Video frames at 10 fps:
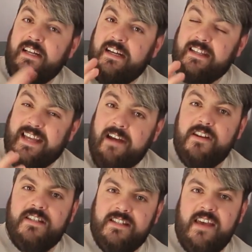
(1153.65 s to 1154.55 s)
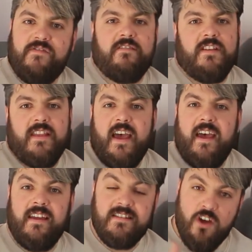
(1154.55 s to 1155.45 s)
And the character Tevye in that is